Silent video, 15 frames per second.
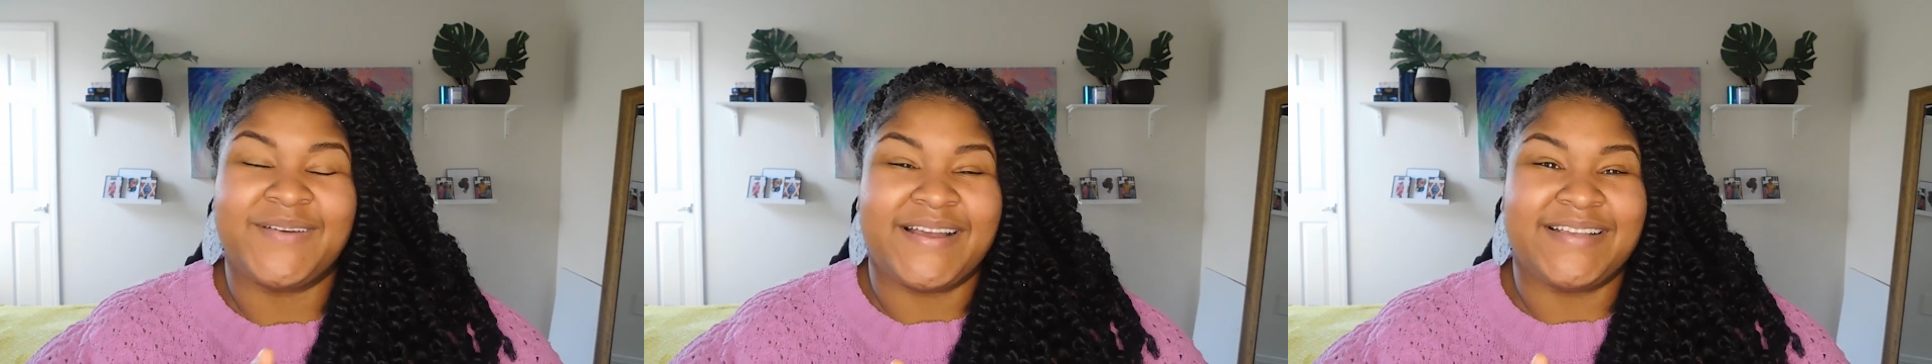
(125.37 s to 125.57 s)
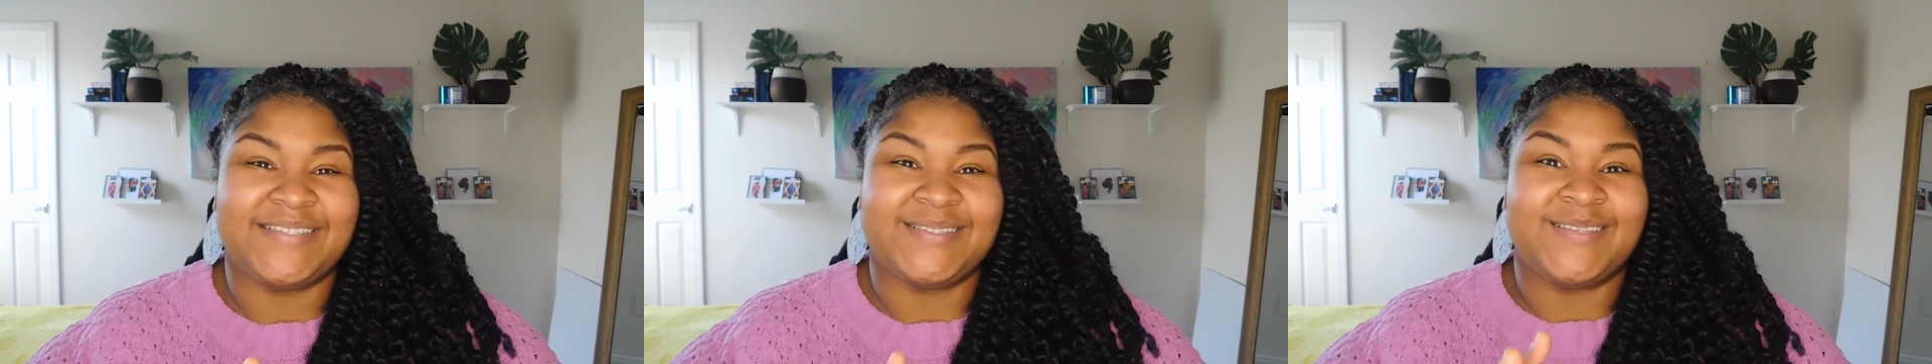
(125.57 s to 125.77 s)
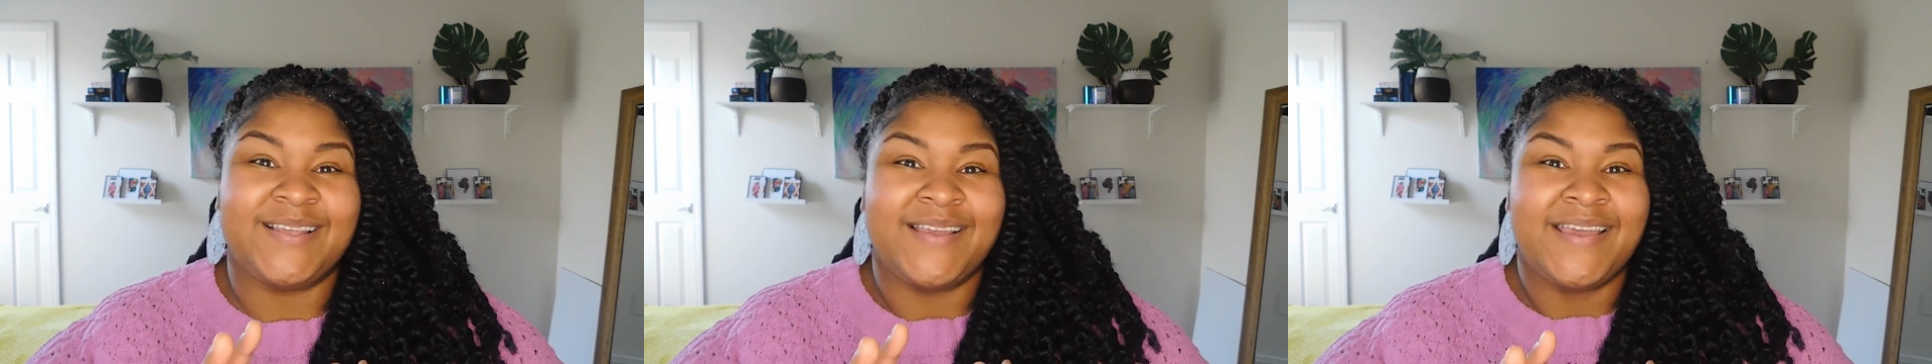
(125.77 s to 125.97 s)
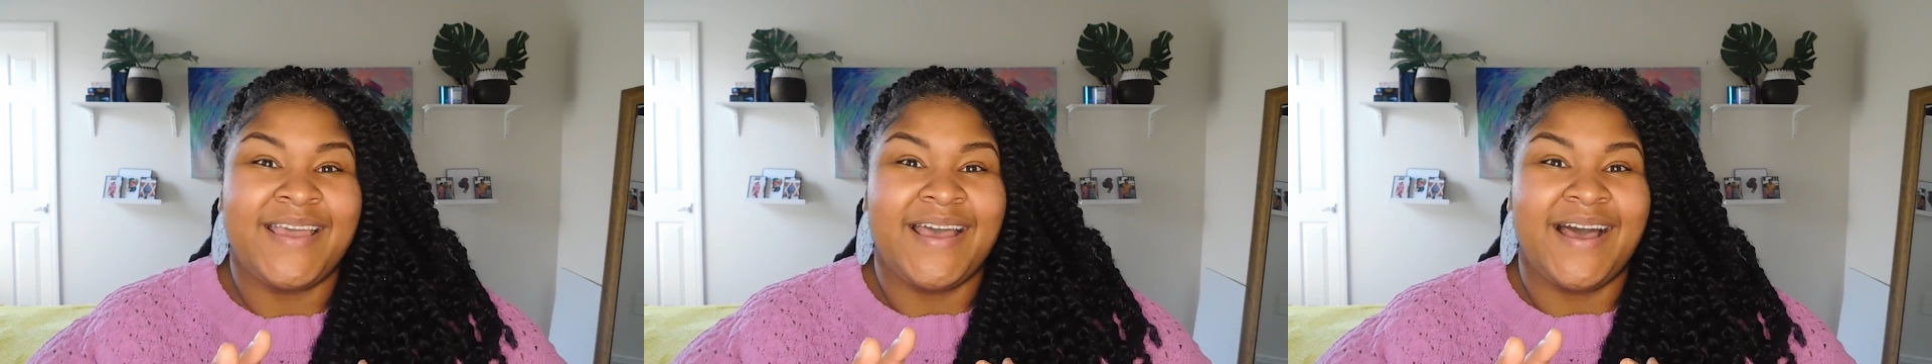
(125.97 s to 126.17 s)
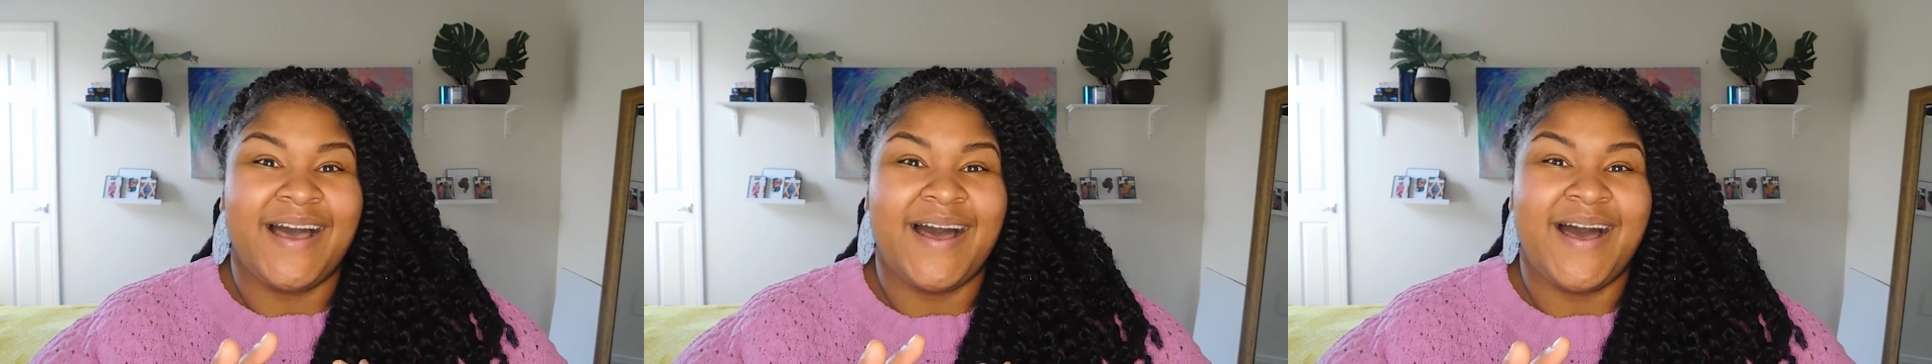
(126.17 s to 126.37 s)
us
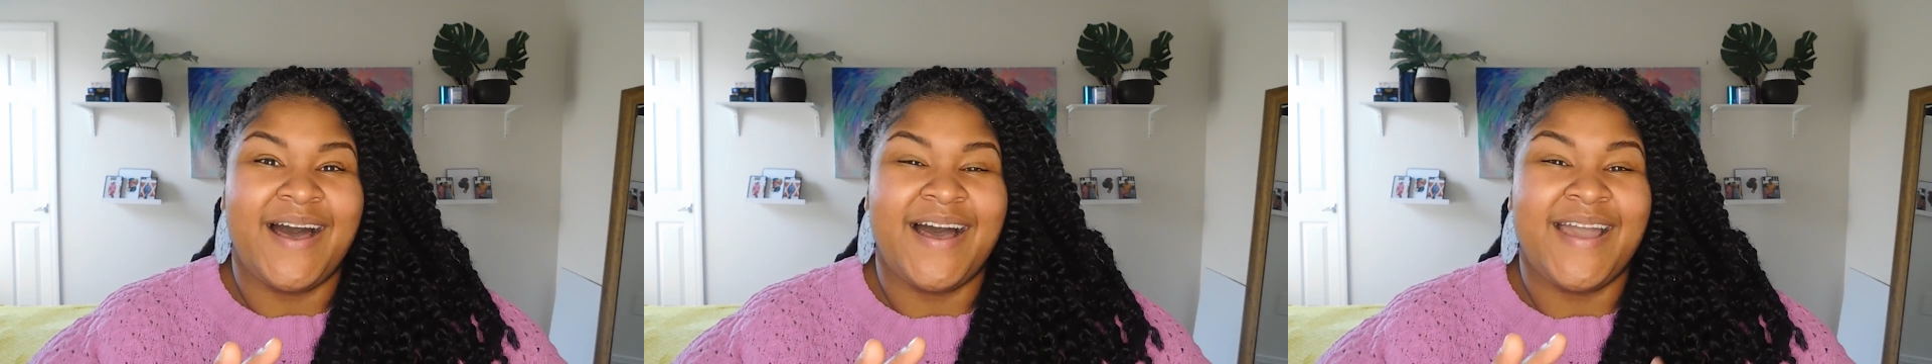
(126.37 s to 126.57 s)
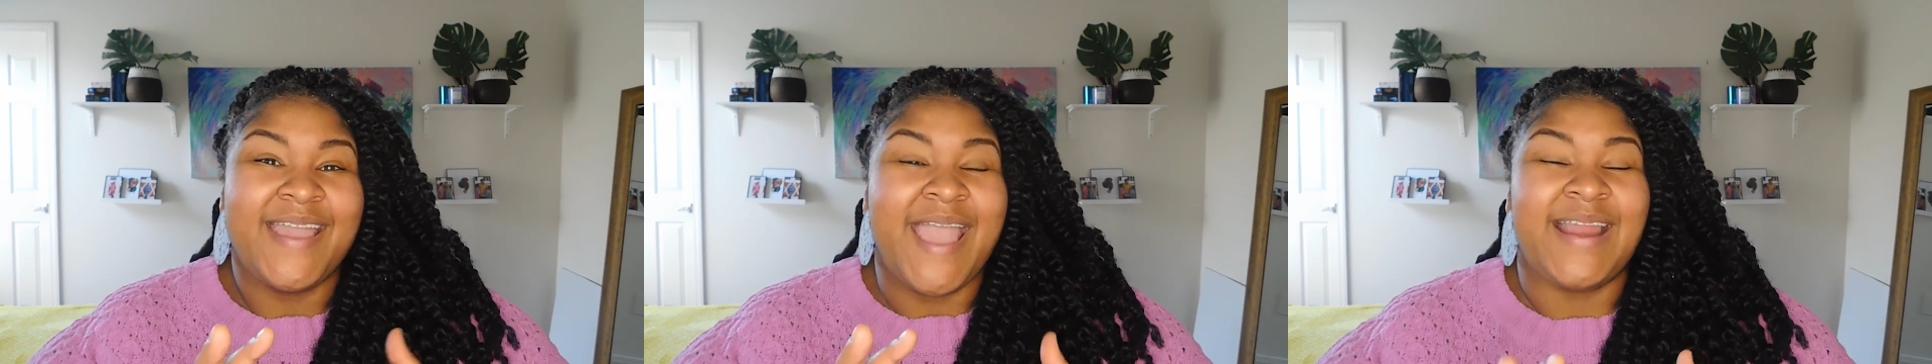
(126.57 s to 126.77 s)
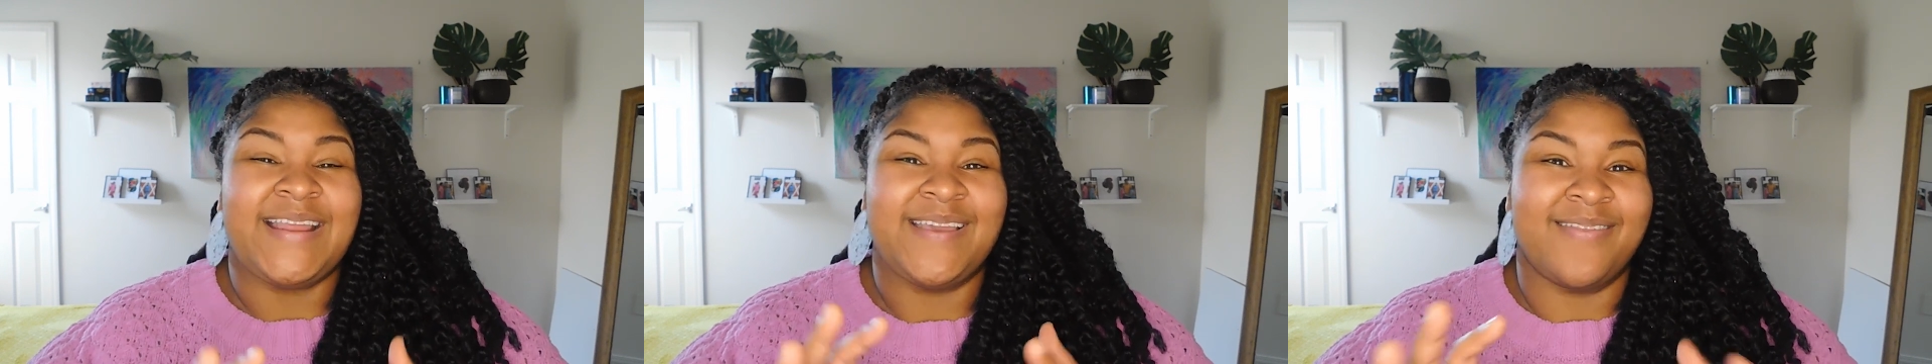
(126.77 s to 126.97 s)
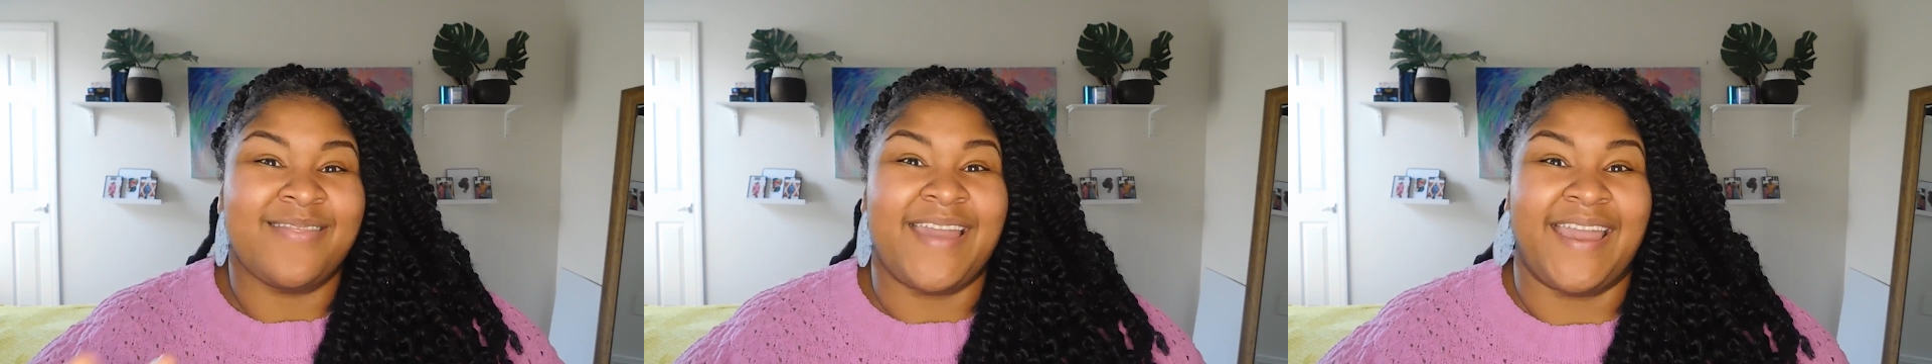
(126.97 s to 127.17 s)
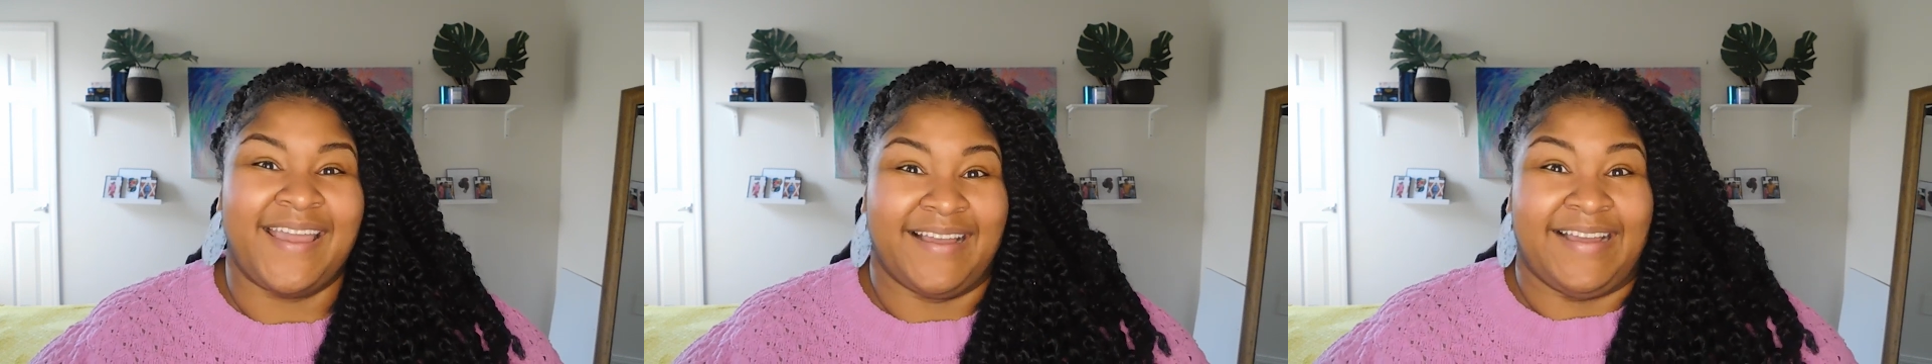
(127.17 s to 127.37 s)

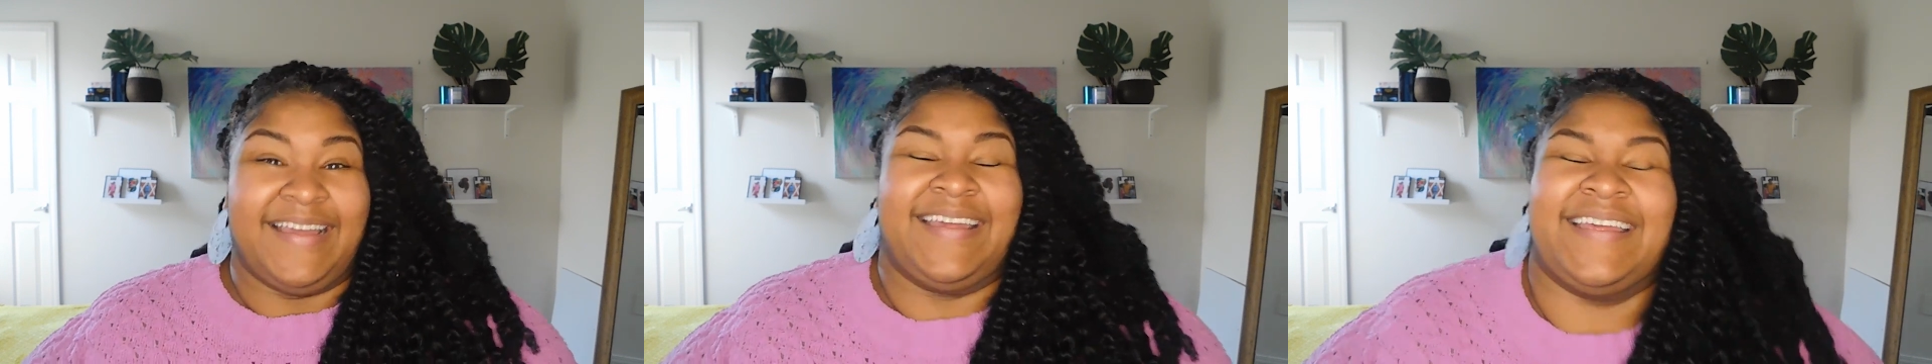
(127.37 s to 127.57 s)
anything,